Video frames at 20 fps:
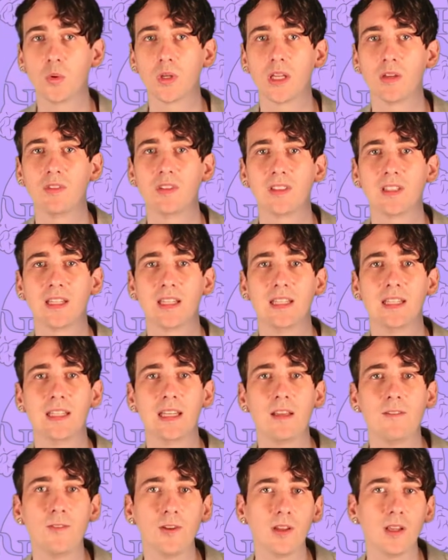were given
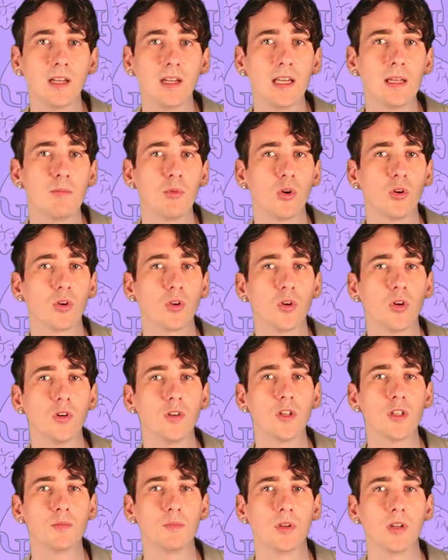significantly more
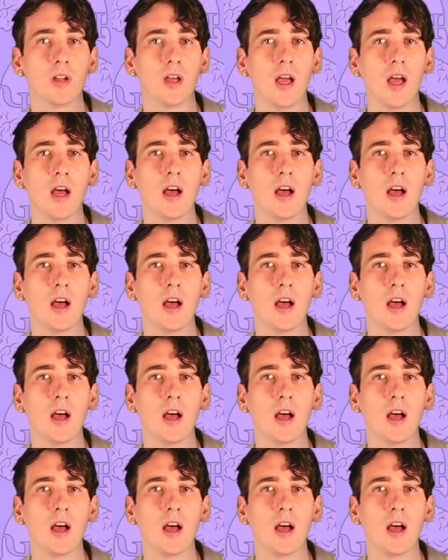encouragement